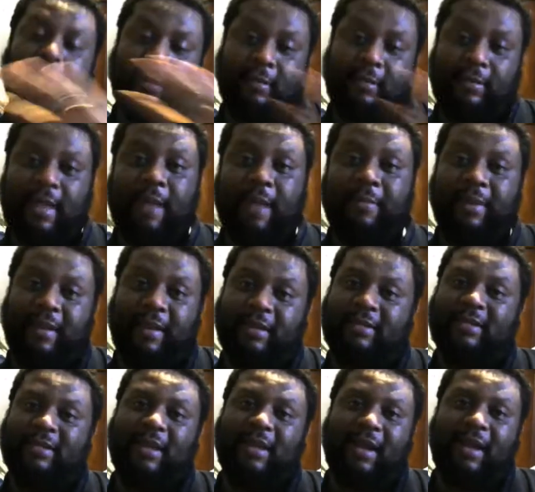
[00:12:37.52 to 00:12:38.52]
That being
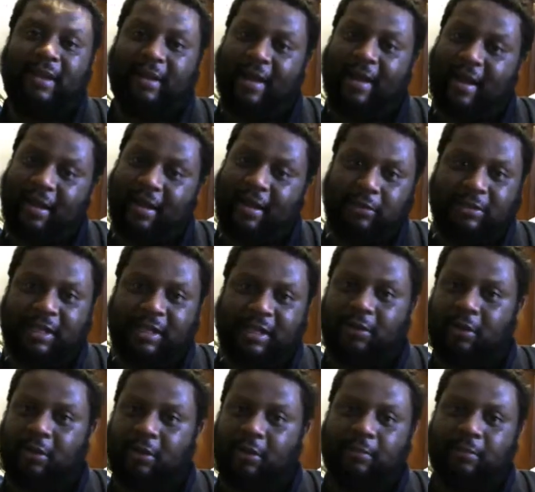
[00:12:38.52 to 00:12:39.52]
said, I ain't gonna take
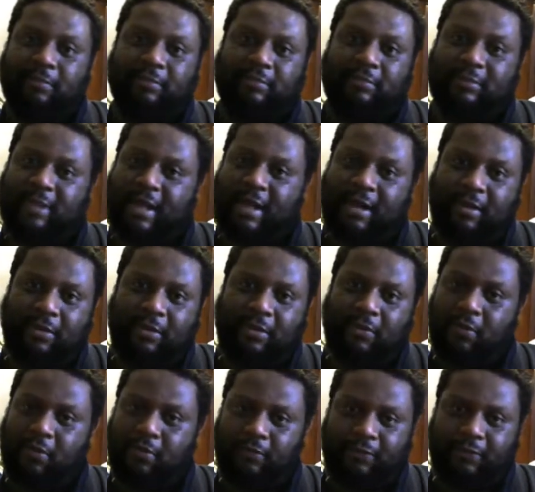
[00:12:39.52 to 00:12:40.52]
no lot of
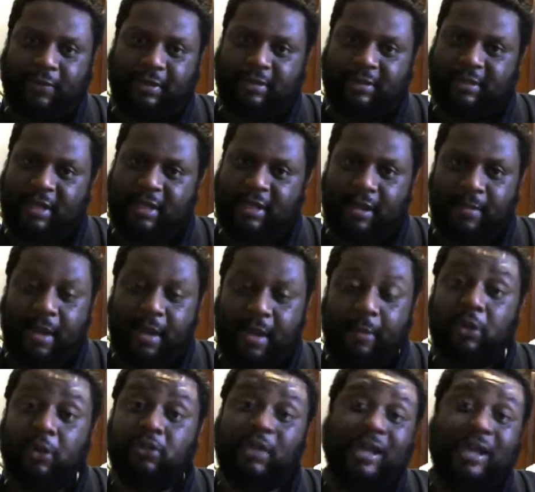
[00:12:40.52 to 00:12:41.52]
whole freaking time. I'm
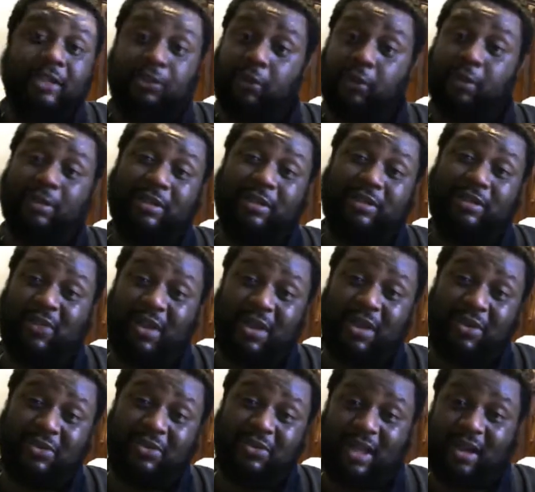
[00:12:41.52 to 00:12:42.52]
gonna try to shorten these
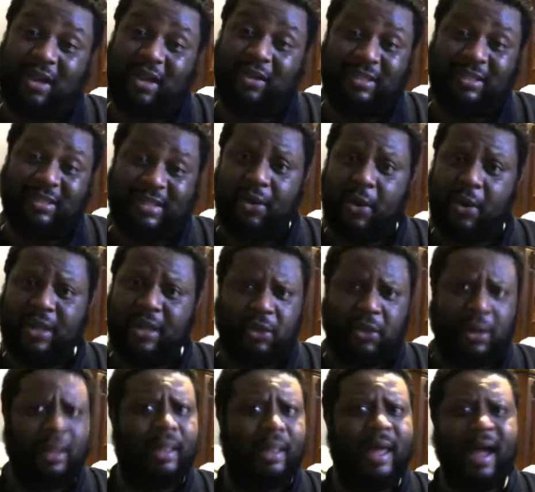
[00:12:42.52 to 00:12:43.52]
videos down because I know I
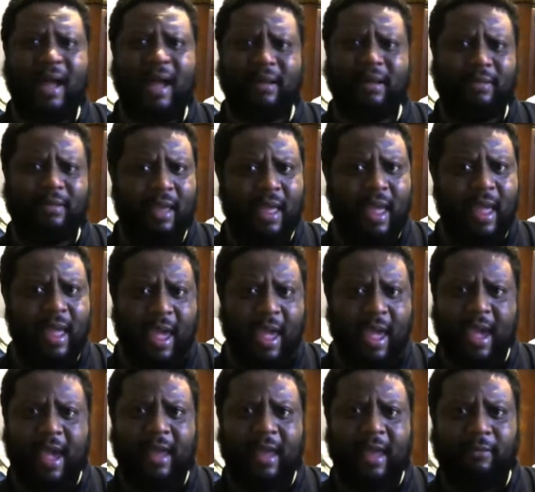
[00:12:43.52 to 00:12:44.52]
talk a lot,
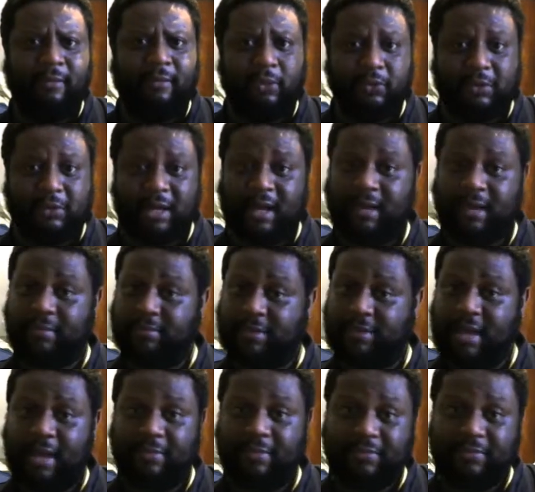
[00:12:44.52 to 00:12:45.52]
and most times
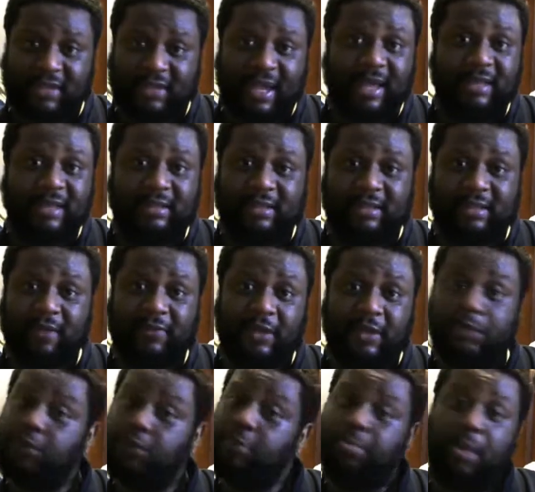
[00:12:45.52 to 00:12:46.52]
I'm saying stuff
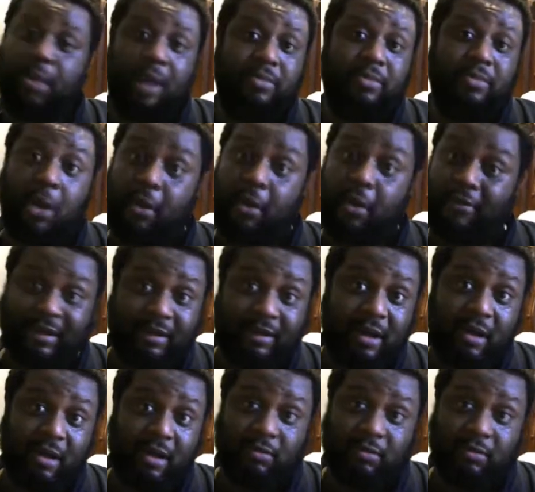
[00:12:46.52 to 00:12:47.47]
that you probably already know.